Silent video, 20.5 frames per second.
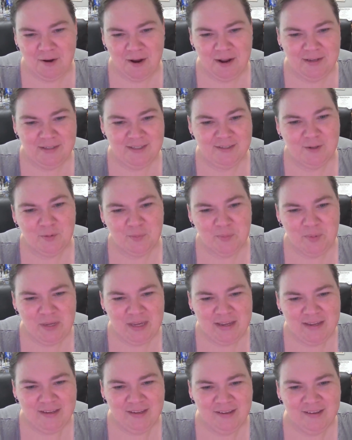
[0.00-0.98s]
or I'd still
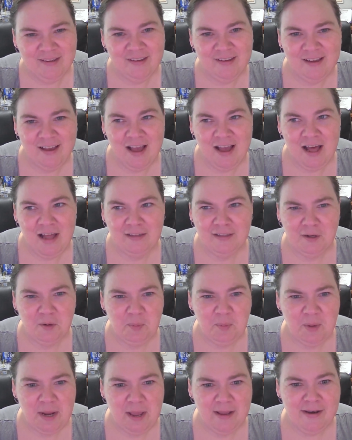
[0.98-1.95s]
be a
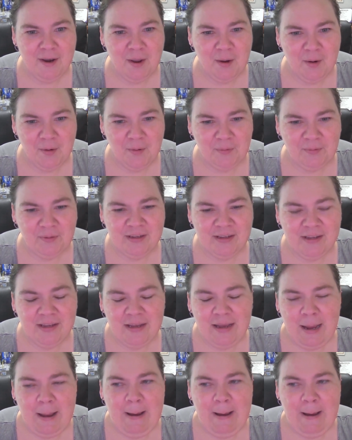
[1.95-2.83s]
little bit unknown.